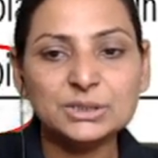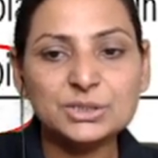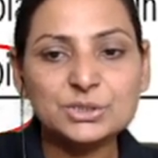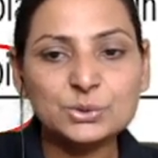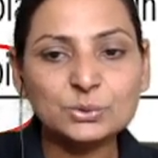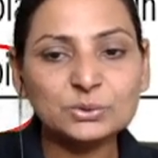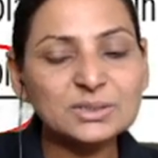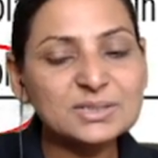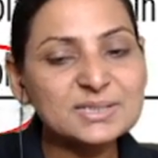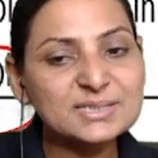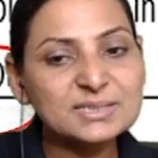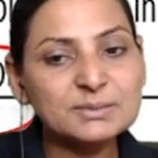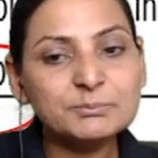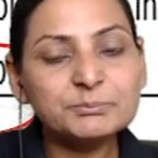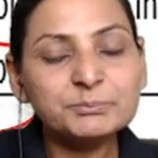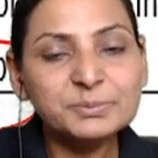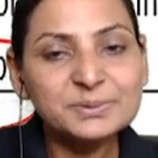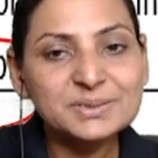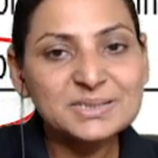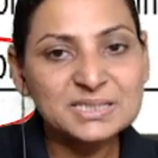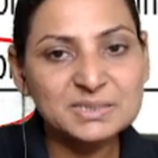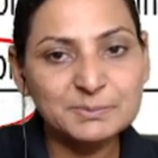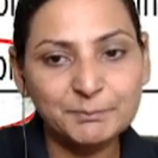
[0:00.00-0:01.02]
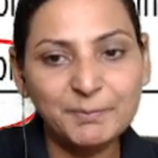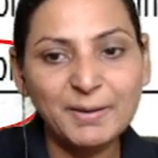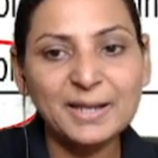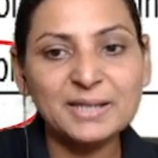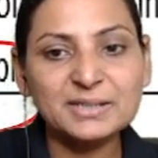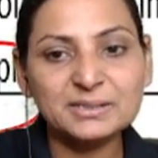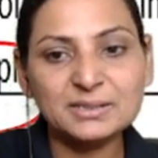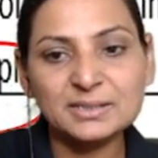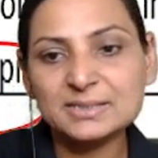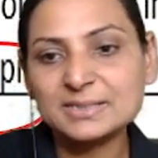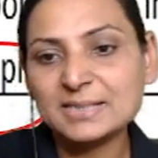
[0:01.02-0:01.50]
So the simple
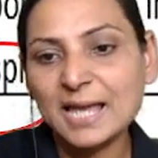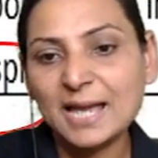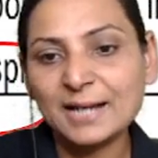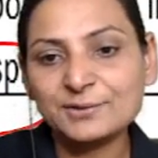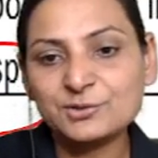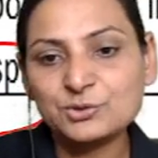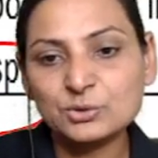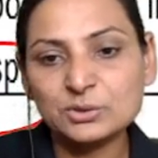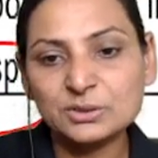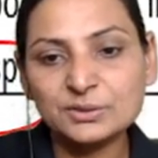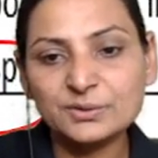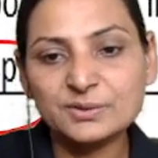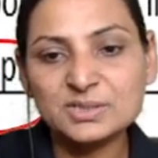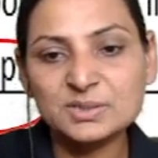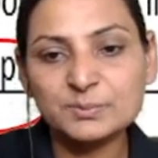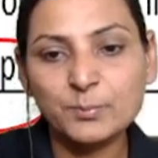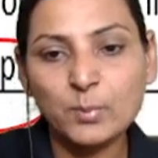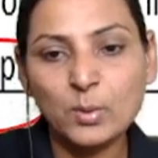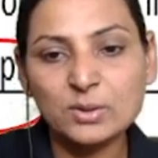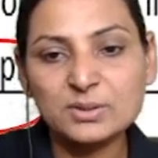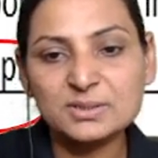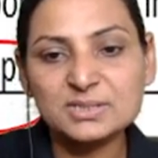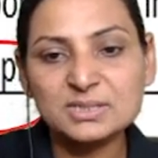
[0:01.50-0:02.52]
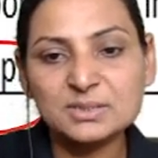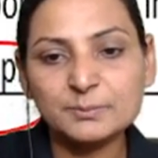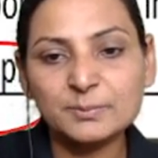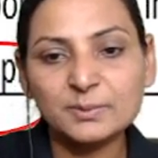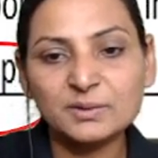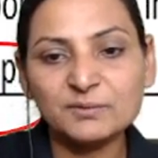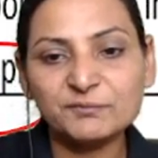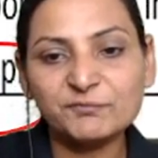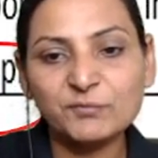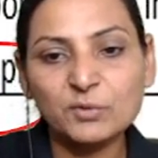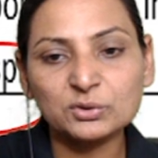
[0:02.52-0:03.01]
spike is actually
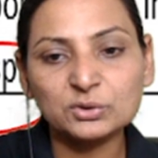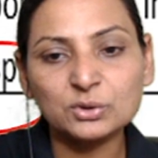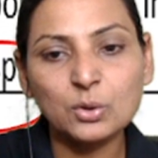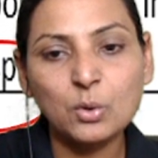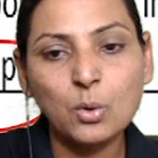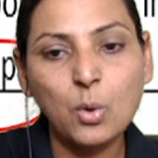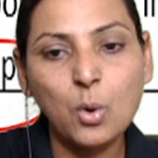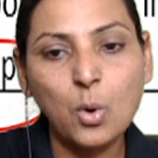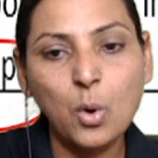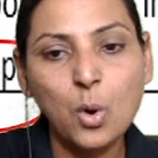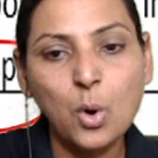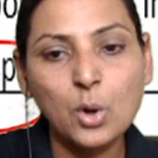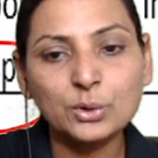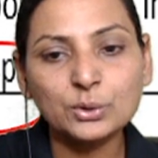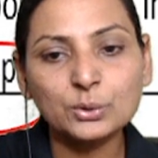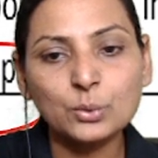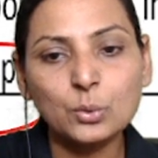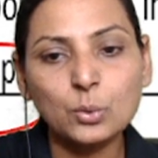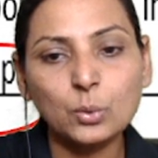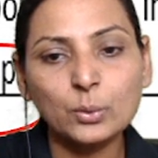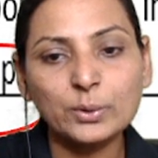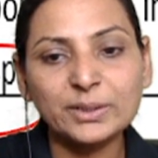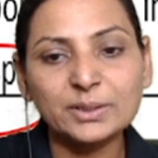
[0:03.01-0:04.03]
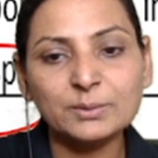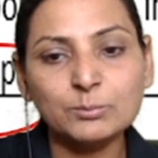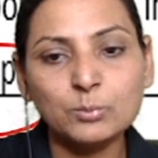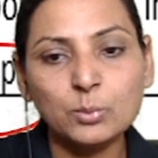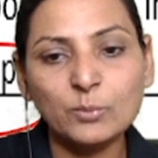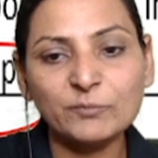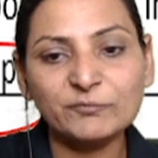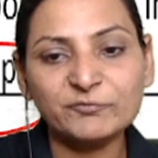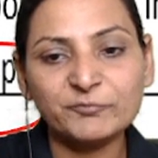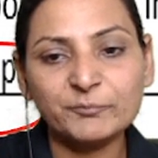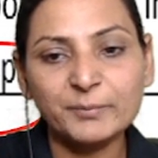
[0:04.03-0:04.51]
responsible for the ongoing
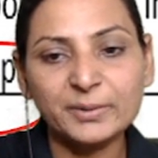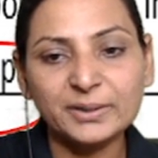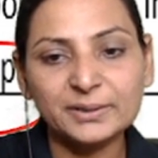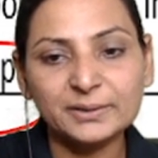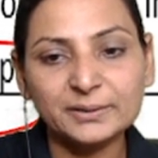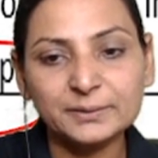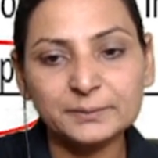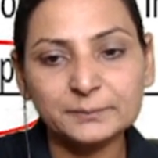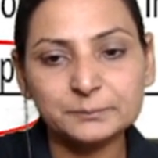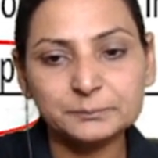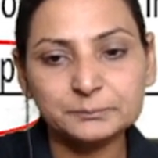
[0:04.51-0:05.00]
movement,